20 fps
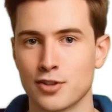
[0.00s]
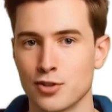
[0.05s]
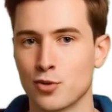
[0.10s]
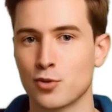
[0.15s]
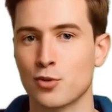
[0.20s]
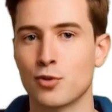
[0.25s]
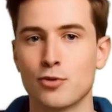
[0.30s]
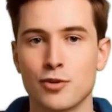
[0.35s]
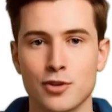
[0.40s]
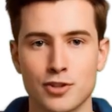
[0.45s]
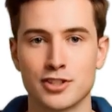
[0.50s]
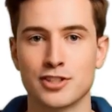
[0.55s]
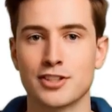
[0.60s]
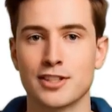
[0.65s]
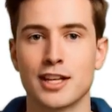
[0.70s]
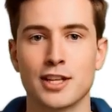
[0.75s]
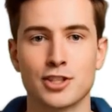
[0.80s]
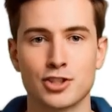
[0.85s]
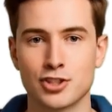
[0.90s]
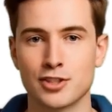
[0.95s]
tool for this
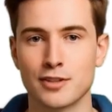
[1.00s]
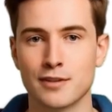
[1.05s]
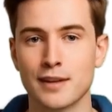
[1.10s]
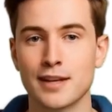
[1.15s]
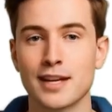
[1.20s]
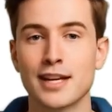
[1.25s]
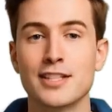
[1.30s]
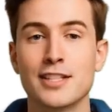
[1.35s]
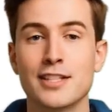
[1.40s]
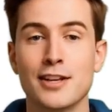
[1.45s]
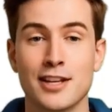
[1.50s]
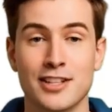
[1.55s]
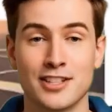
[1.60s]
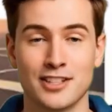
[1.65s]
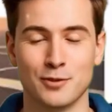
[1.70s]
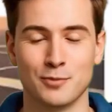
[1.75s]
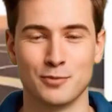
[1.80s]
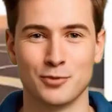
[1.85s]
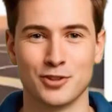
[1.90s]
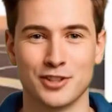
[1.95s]
niche? It's the
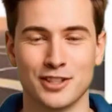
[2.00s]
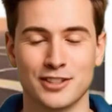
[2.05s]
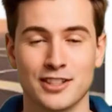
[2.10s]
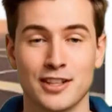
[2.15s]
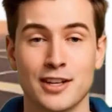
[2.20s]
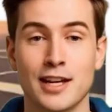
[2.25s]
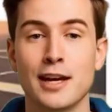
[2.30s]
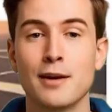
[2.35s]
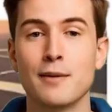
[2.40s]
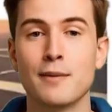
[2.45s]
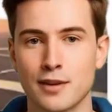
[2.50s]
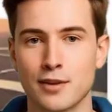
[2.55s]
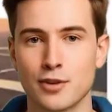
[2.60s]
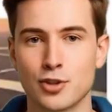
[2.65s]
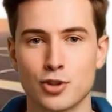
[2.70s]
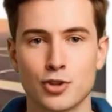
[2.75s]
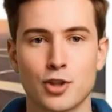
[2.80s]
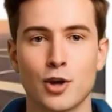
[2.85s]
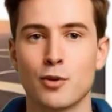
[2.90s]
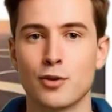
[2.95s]
simplicity.
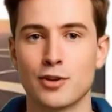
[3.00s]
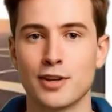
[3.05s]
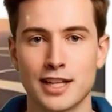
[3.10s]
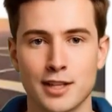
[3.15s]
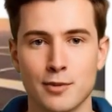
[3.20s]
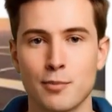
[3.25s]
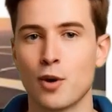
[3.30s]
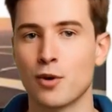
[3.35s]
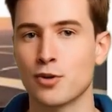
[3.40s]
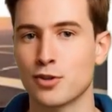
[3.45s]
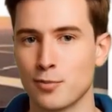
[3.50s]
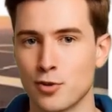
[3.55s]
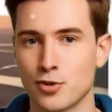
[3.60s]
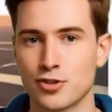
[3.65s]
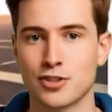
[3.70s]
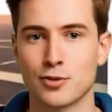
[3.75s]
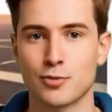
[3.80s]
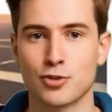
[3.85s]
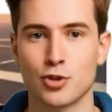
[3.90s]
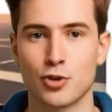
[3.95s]
You don't need multiple
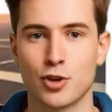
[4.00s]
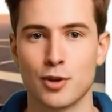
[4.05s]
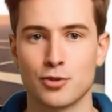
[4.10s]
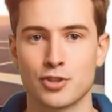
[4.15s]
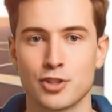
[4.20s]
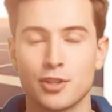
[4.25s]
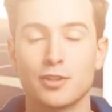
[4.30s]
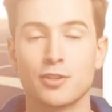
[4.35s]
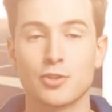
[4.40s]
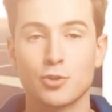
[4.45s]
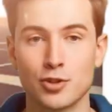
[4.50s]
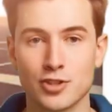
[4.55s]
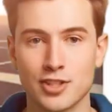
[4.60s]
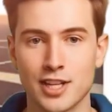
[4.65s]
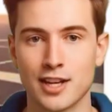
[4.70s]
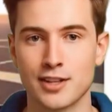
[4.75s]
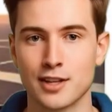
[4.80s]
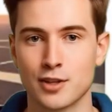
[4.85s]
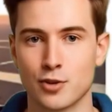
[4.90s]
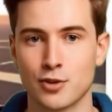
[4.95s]
subscriptions or
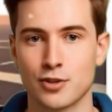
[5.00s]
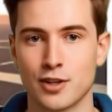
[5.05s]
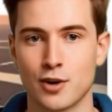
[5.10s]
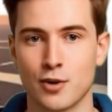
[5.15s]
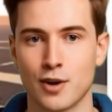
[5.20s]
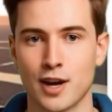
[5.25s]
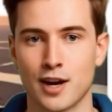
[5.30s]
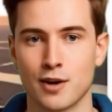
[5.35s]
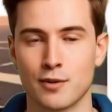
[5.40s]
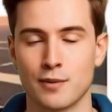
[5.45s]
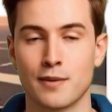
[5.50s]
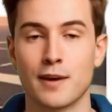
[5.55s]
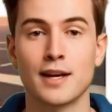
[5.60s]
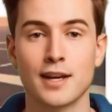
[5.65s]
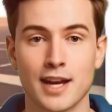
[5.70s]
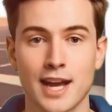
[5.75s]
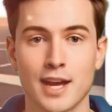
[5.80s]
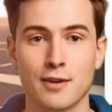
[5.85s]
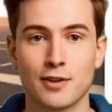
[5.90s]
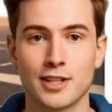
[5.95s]
technical know-how.
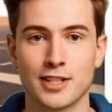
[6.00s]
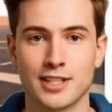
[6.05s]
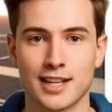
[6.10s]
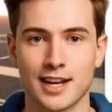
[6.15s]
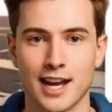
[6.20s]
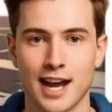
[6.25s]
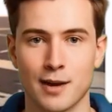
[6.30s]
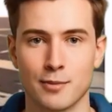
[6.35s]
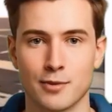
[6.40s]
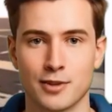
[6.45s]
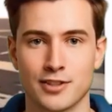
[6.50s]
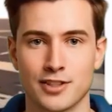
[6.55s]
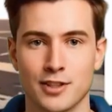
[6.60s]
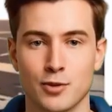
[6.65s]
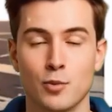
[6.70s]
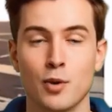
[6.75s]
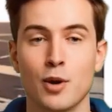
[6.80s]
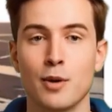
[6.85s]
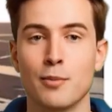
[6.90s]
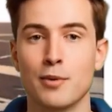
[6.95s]
Everything happens in
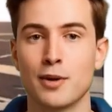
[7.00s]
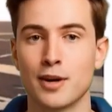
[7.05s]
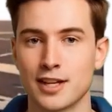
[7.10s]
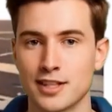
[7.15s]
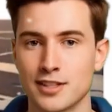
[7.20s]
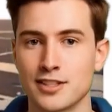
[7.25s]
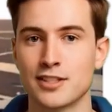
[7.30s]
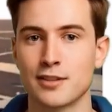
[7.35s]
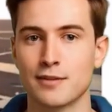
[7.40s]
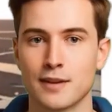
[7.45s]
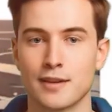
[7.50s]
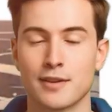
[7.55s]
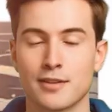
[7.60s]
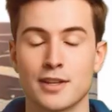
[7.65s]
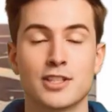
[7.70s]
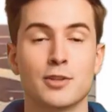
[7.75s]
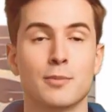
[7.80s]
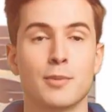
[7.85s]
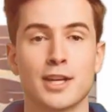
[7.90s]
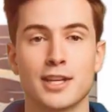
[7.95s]
one place. The
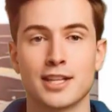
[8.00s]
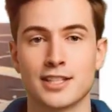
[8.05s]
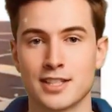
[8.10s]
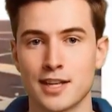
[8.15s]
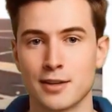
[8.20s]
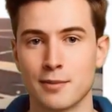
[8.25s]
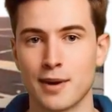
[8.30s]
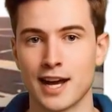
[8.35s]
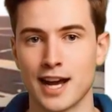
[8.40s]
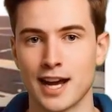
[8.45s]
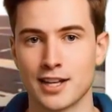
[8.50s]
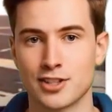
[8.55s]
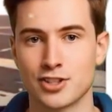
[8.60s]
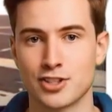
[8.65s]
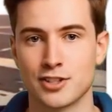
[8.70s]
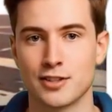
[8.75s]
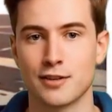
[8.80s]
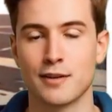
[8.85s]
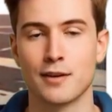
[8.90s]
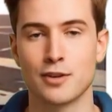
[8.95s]
speed is
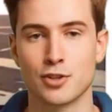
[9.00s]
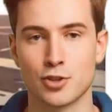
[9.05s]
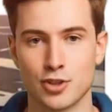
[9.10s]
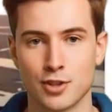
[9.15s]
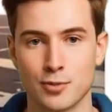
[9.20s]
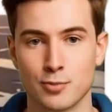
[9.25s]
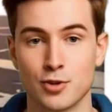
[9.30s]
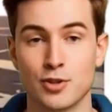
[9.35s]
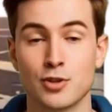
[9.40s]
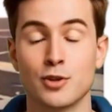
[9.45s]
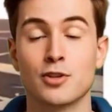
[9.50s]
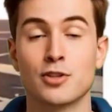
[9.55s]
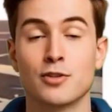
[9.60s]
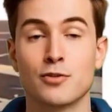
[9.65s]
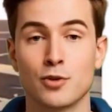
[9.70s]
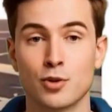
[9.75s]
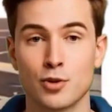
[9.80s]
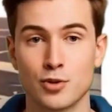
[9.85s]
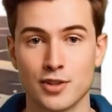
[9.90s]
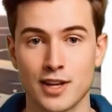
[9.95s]
unmatched. You can produce
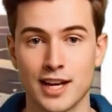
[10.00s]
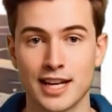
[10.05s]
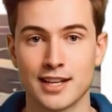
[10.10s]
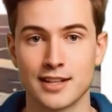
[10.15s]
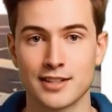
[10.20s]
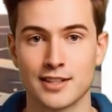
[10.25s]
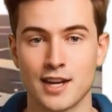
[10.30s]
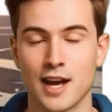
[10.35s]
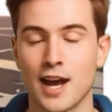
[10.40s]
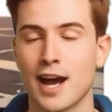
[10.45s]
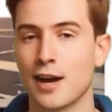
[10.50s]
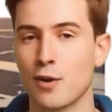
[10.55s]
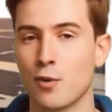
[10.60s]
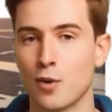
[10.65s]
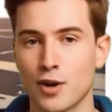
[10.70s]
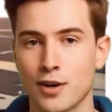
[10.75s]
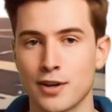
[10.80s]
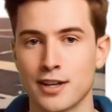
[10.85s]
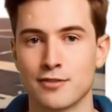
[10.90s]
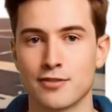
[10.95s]
full-length,
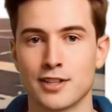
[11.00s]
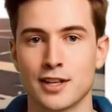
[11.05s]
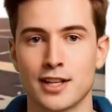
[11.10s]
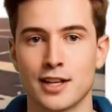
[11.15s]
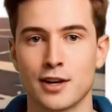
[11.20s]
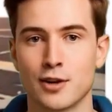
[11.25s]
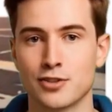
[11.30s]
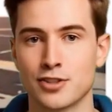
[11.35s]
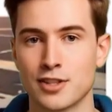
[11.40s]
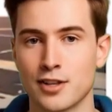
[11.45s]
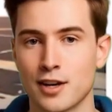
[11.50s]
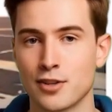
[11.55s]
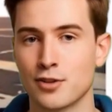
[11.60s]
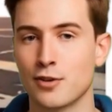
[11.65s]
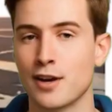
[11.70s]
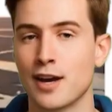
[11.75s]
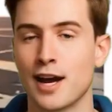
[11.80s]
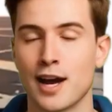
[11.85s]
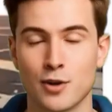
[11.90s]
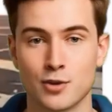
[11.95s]
high-quality videos in under
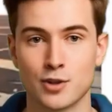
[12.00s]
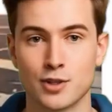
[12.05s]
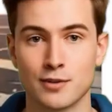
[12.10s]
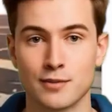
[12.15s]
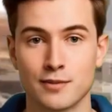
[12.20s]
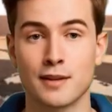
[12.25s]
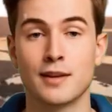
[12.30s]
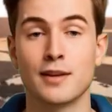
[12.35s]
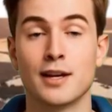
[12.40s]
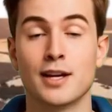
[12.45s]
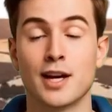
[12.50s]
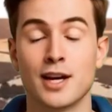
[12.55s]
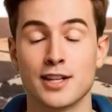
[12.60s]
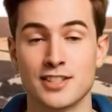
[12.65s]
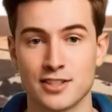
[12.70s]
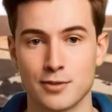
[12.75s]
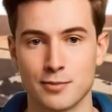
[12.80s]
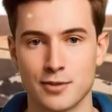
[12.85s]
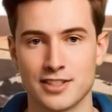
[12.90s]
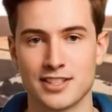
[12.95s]
an hour. The
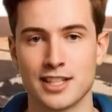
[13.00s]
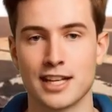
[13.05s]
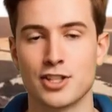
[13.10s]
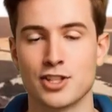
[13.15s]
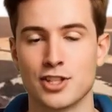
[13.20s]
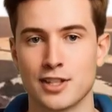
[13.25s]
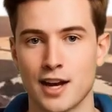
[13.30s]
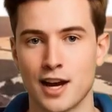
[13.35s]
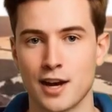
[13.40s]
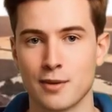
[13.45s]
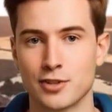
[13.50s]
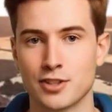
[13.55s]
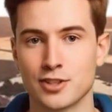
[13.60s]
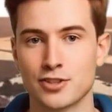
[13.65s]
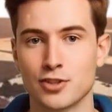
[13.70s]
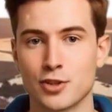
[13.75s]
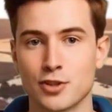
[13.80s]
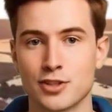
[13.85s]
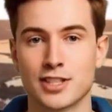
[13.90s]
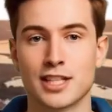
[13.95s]
customization
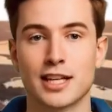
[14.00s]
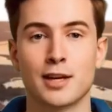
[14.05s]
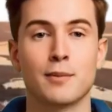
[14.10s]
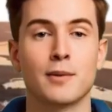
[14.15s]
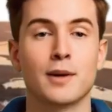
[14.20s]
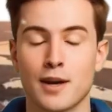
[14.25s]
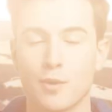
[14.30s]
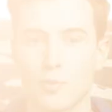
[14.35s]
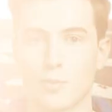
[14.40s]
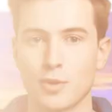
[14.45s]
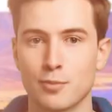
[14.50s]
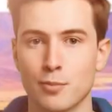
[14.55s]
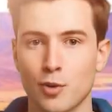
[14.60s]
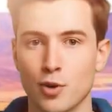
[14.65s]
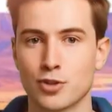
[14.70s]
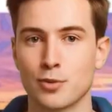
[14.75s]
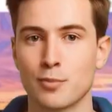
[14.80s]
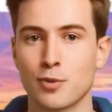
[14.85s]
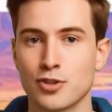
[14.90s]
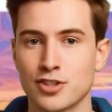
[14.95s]
options are deep, with
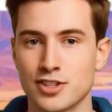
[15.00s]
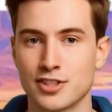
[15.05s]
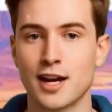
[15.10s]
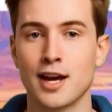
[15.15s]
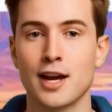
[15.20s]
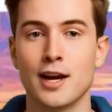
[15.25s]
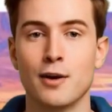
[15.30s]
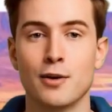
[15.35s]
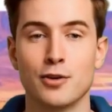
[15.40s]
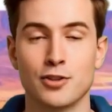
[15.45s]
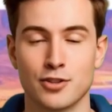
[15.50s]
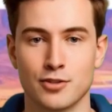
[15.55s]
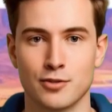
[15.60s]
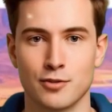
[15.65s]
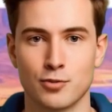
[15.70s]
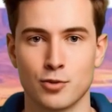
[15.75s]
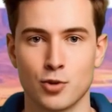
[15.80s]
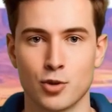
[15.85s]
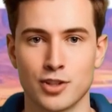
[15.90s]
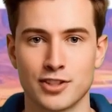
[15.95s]
multiple styles,
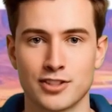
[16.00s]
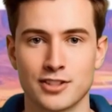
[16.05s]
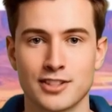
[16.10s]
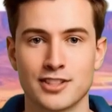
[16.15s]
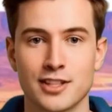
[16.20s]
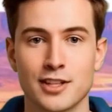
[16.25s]
voices,